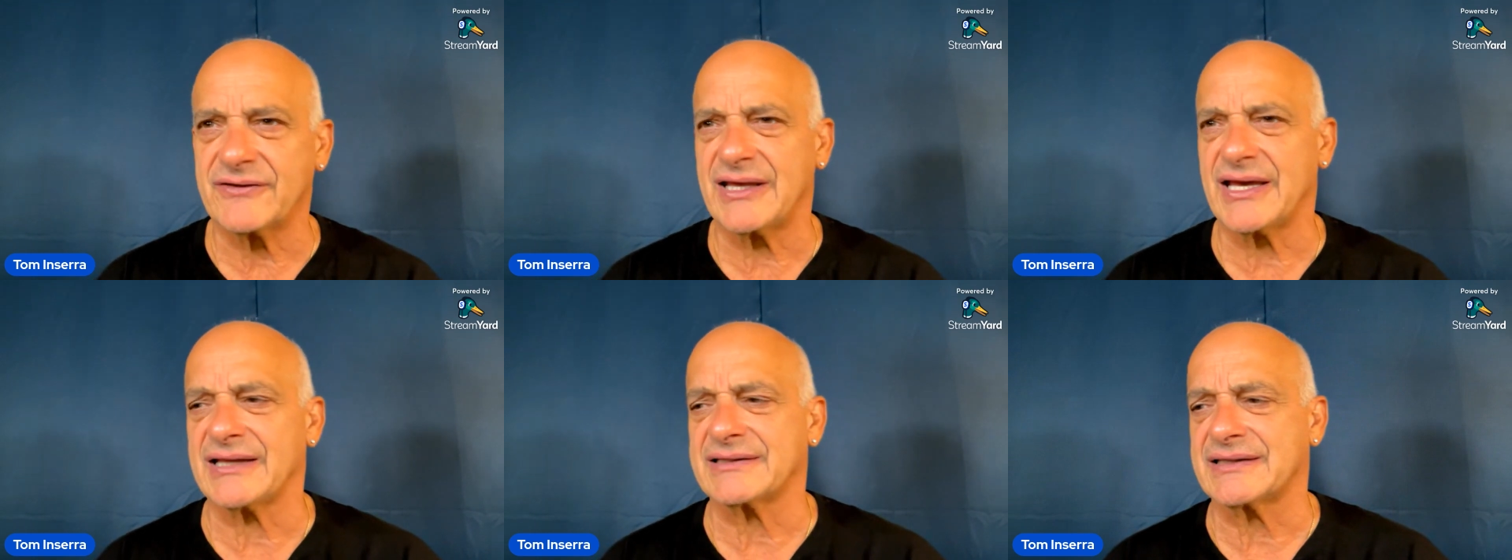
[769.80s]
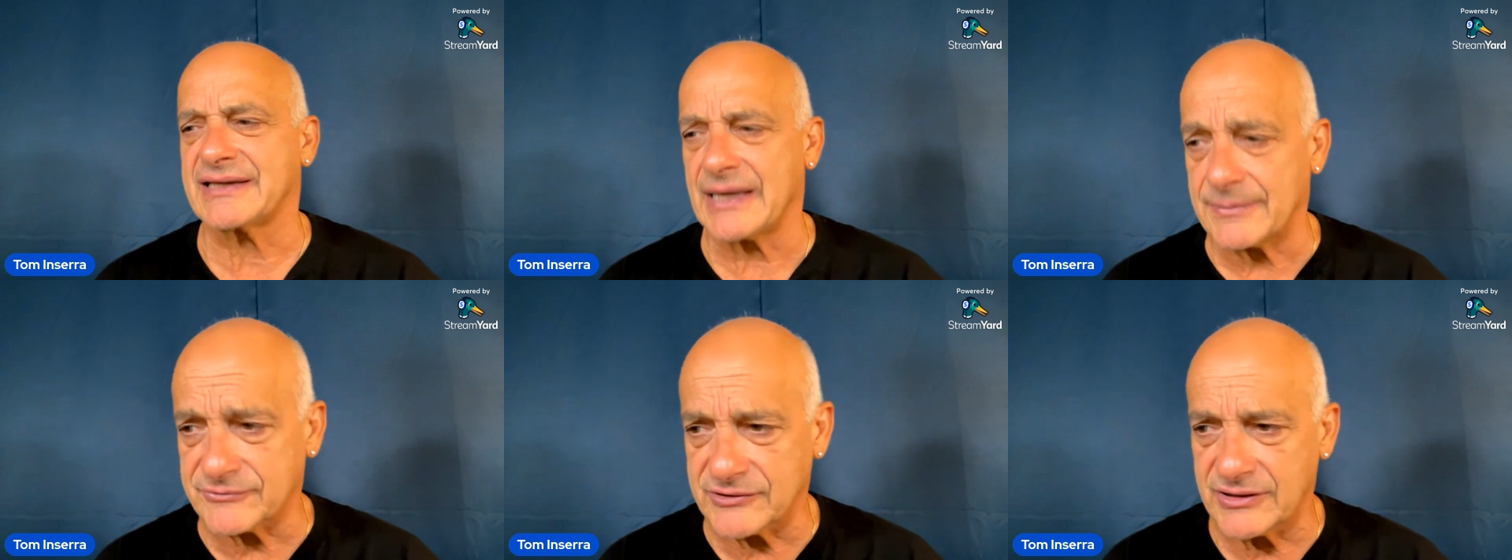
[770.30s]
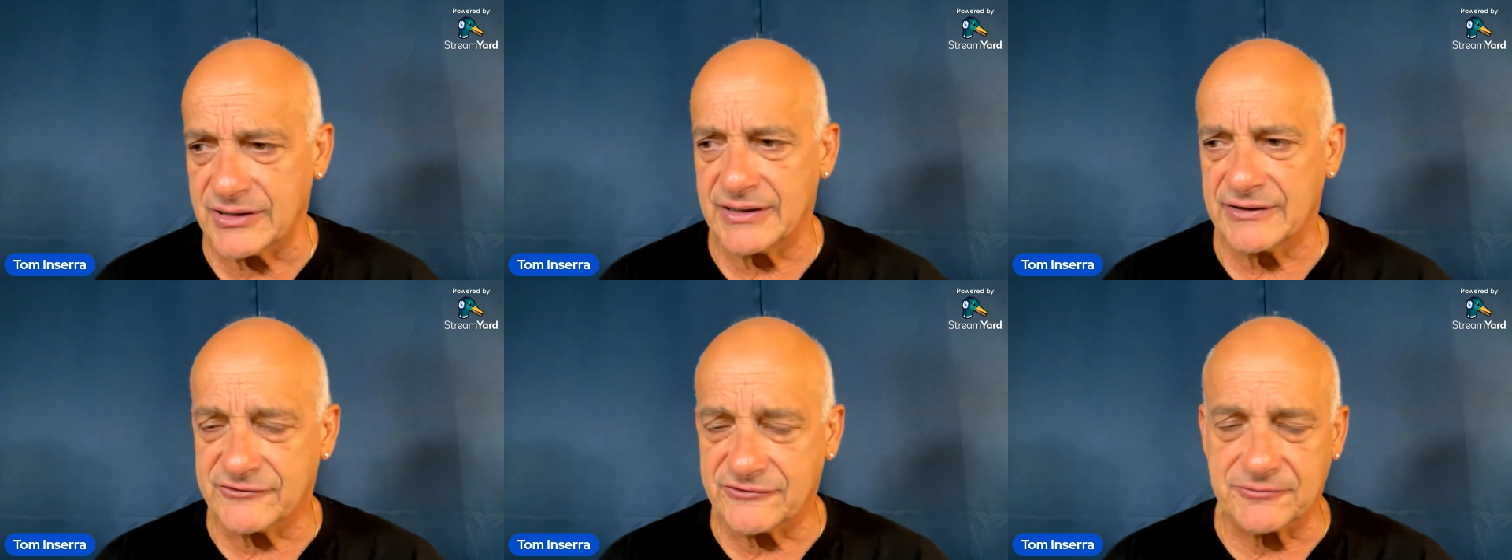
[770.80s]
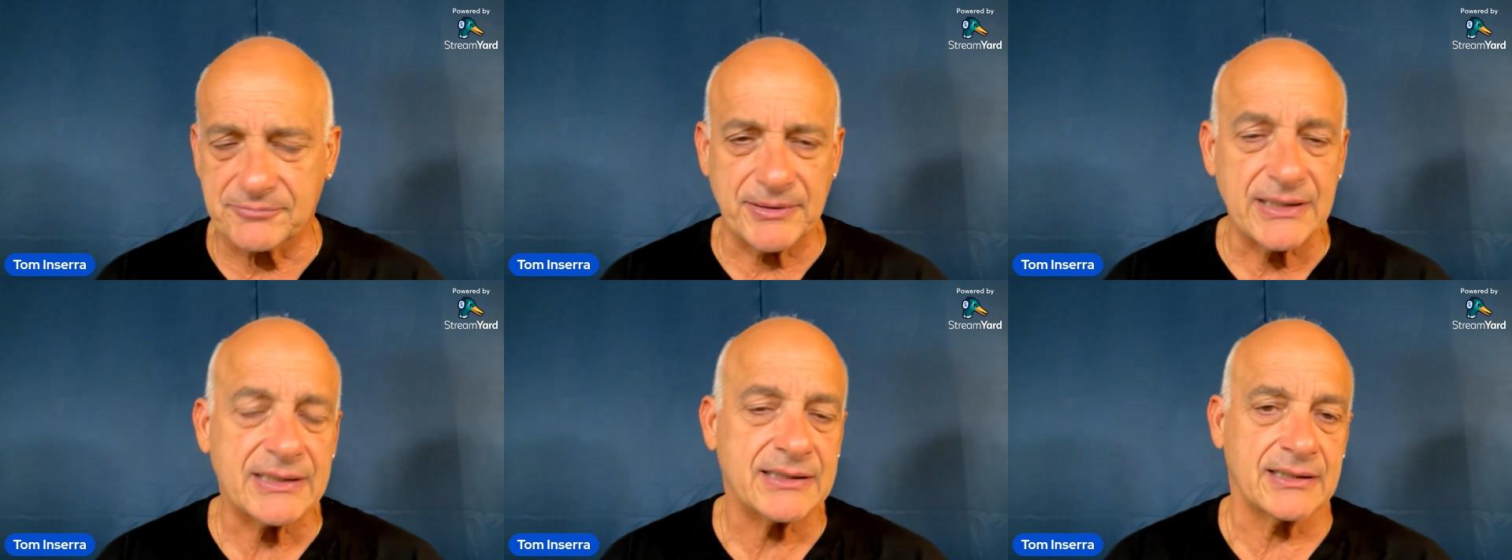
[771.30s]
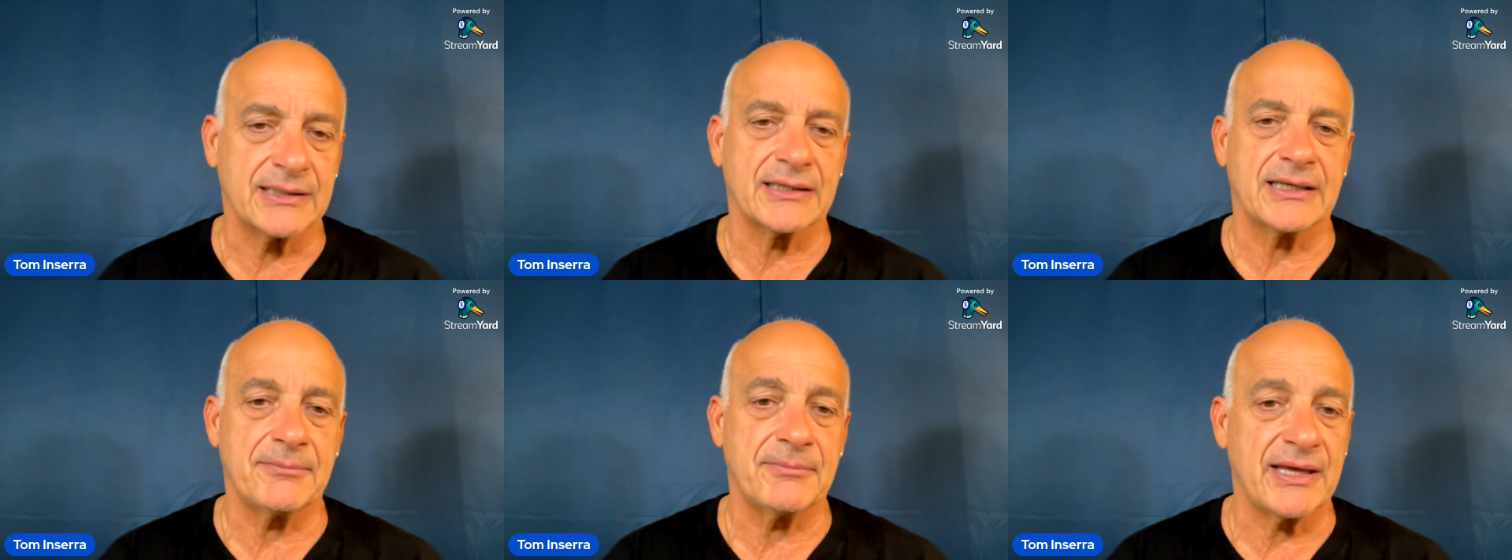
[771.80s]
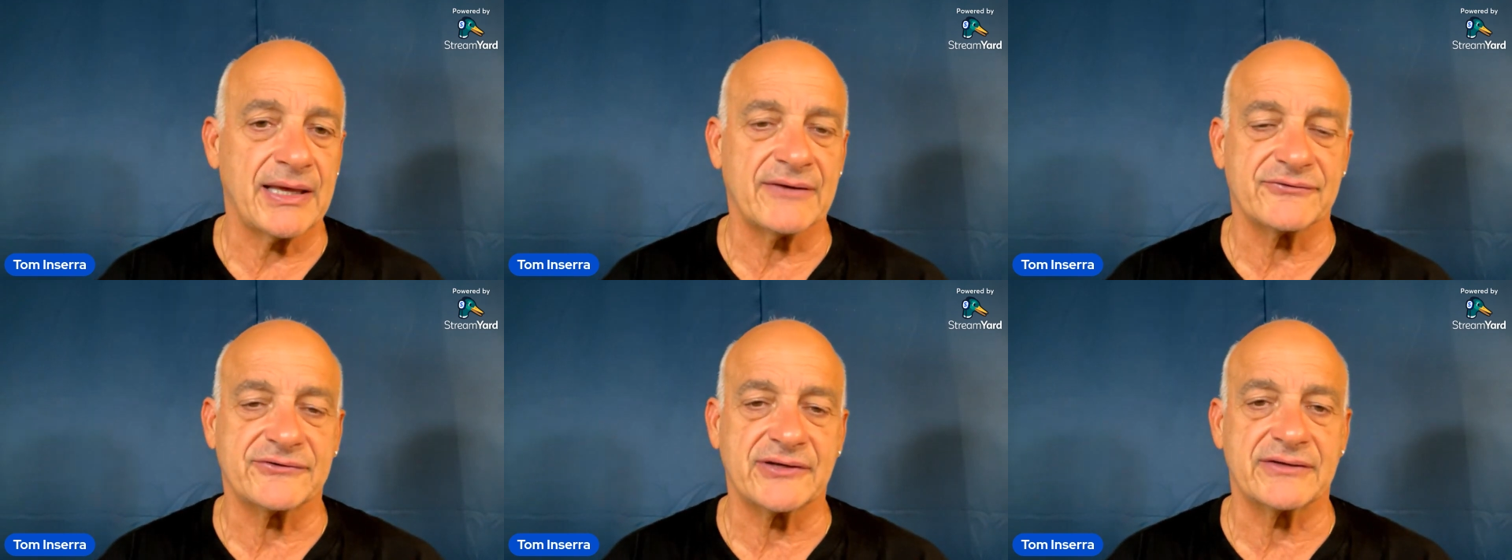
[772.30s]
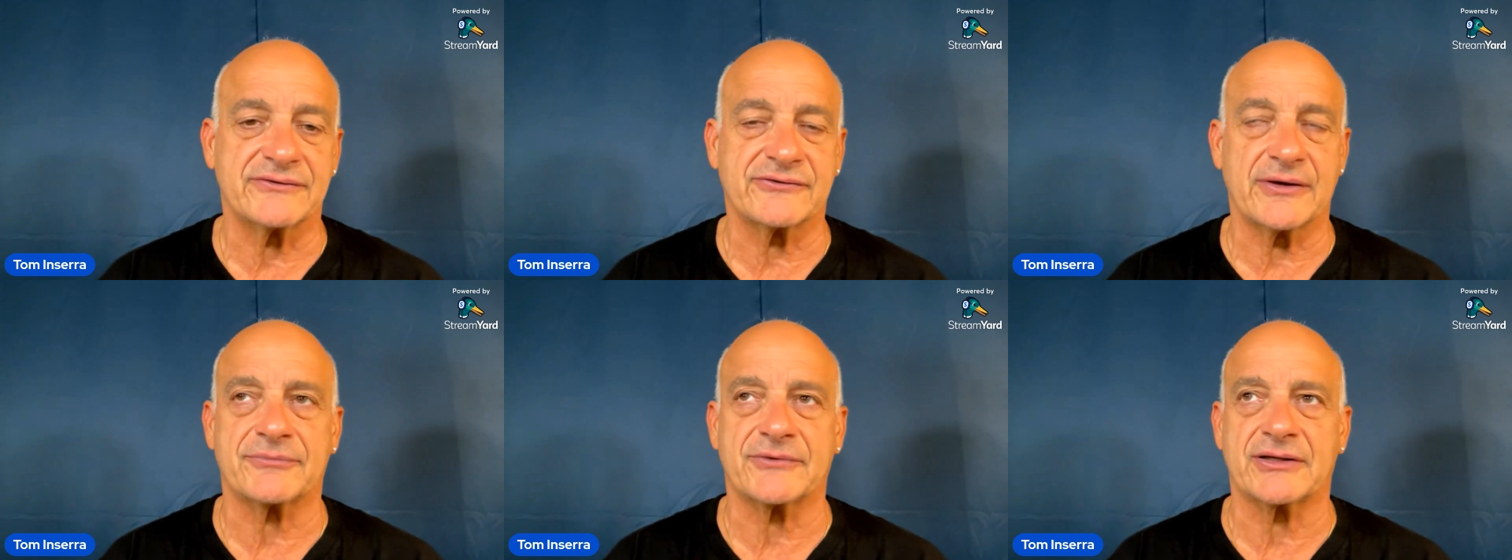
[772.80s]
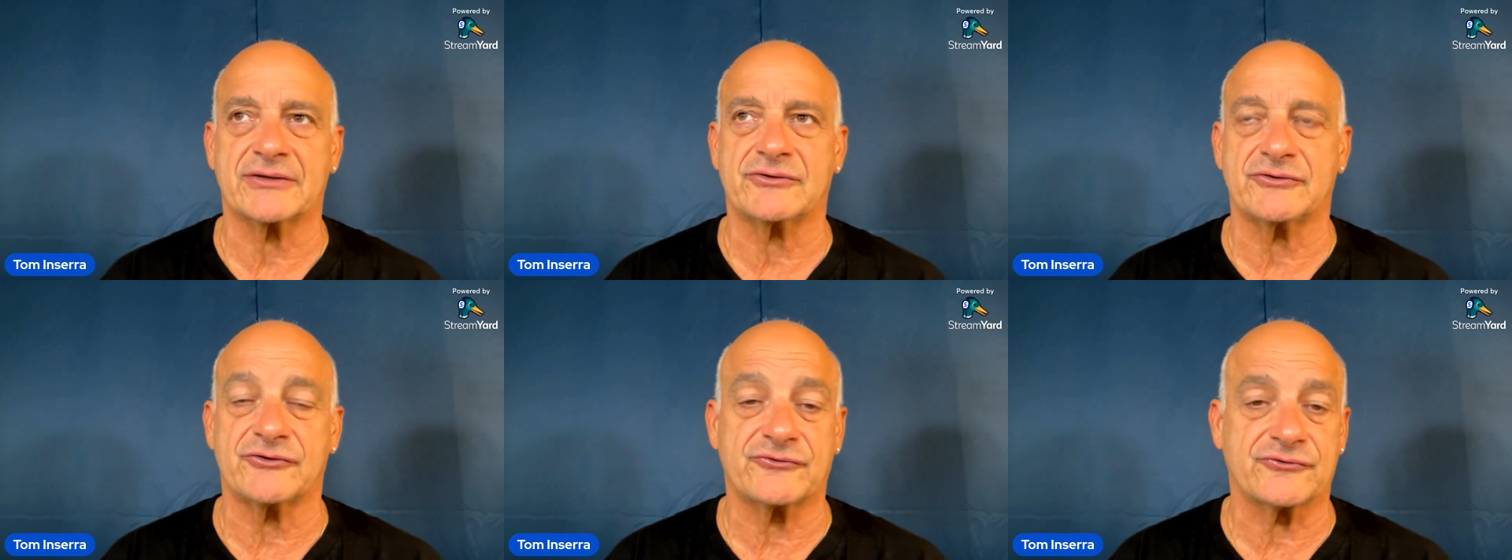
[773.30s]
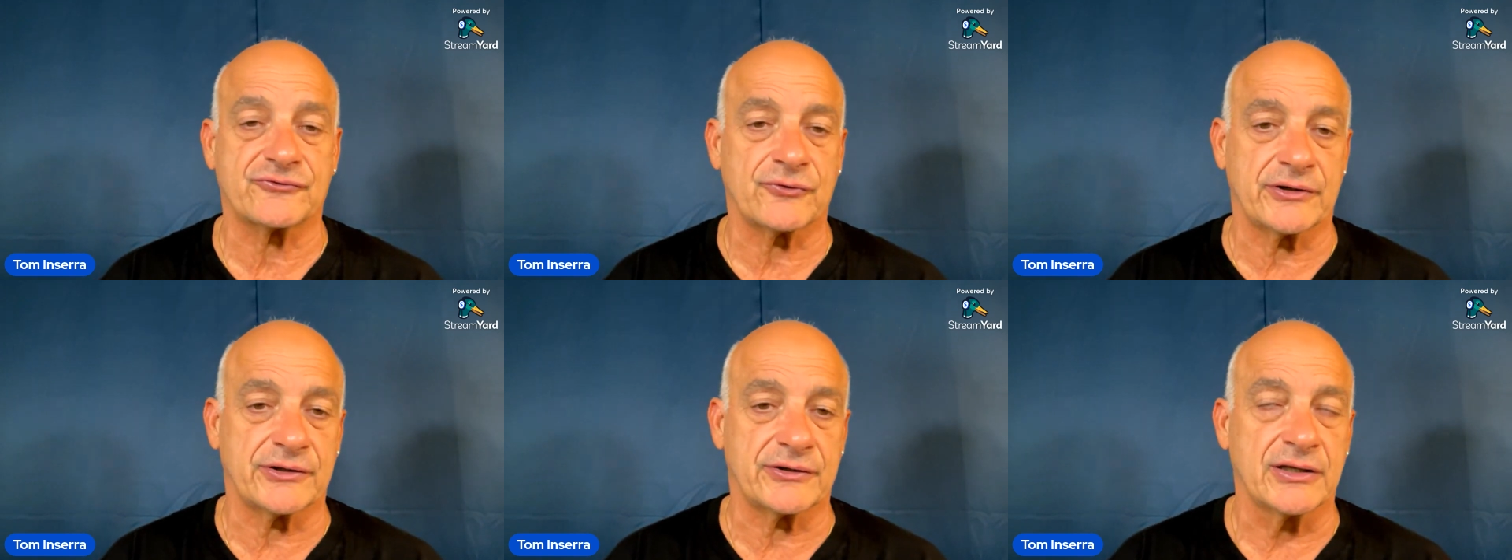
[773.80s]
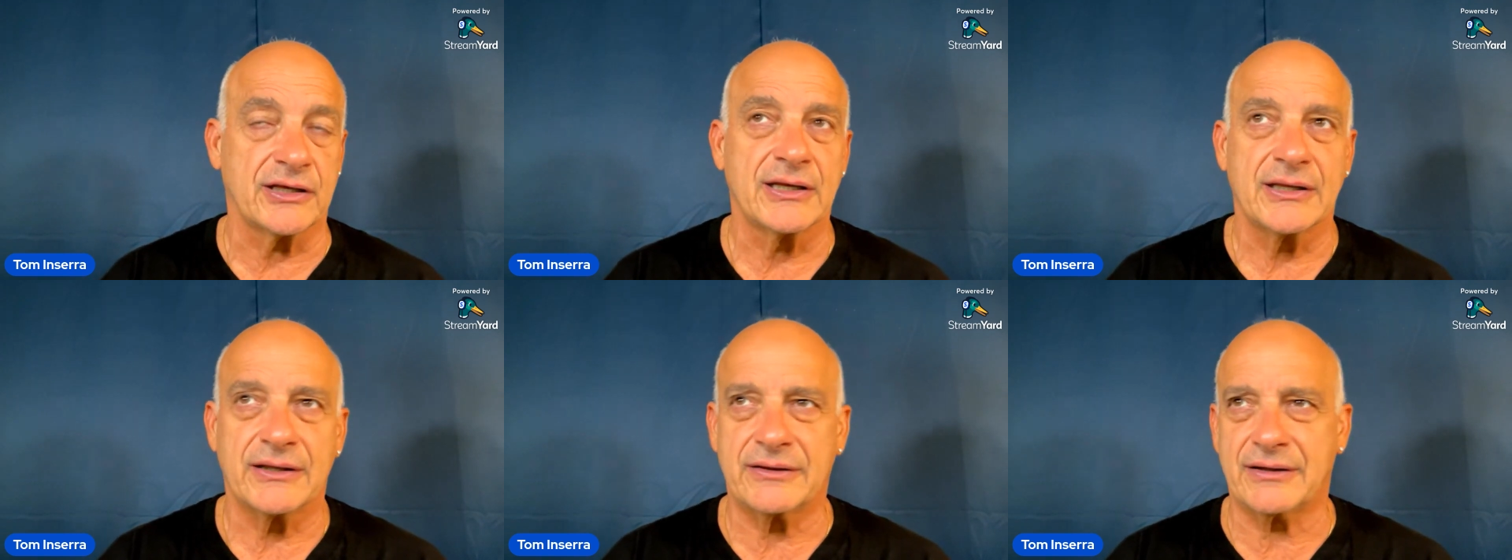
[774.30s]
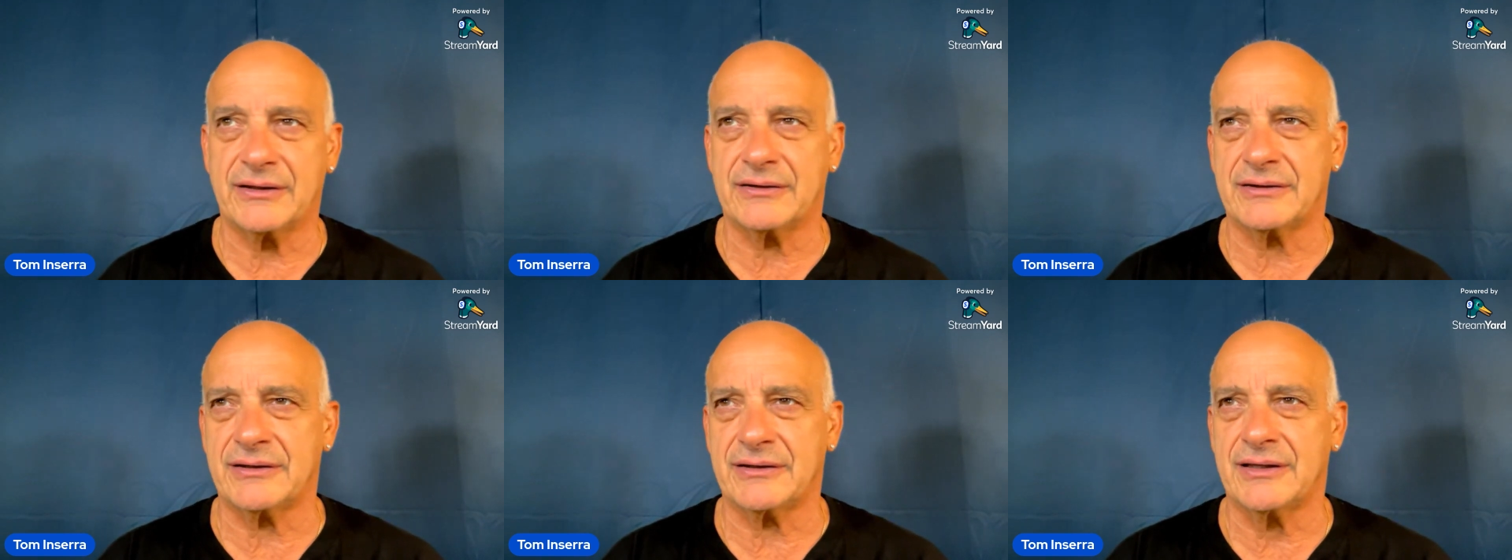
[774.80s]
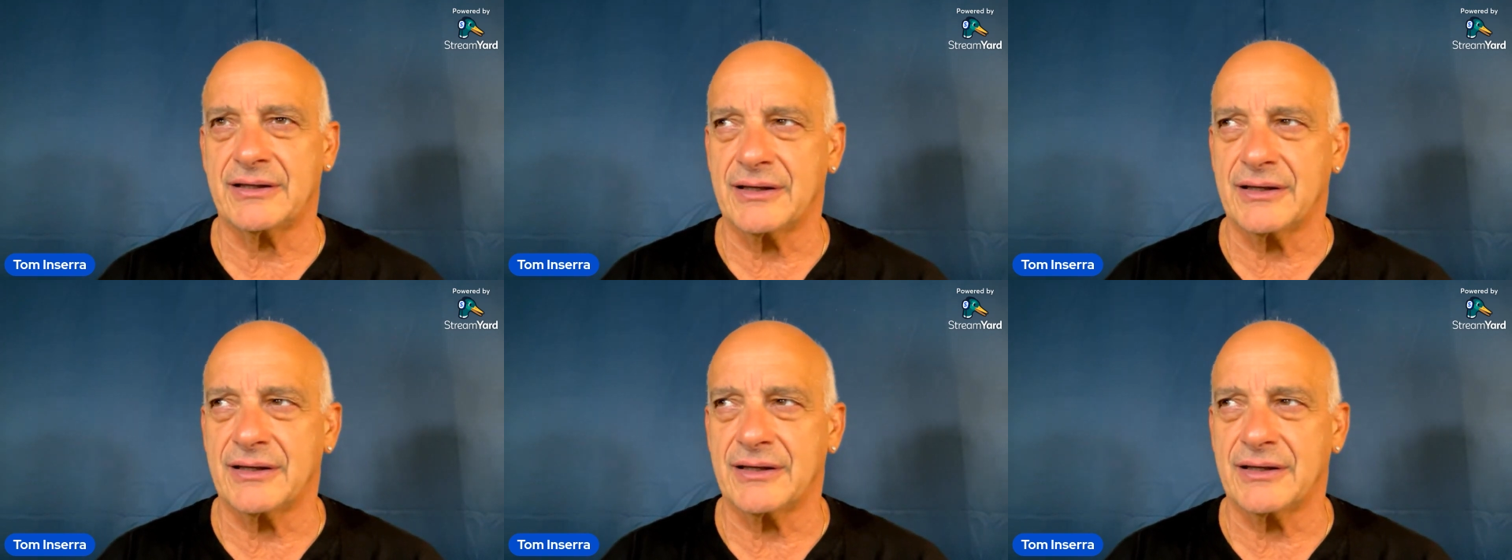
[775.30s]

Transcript: had kept speaking, he may have said something to destroy the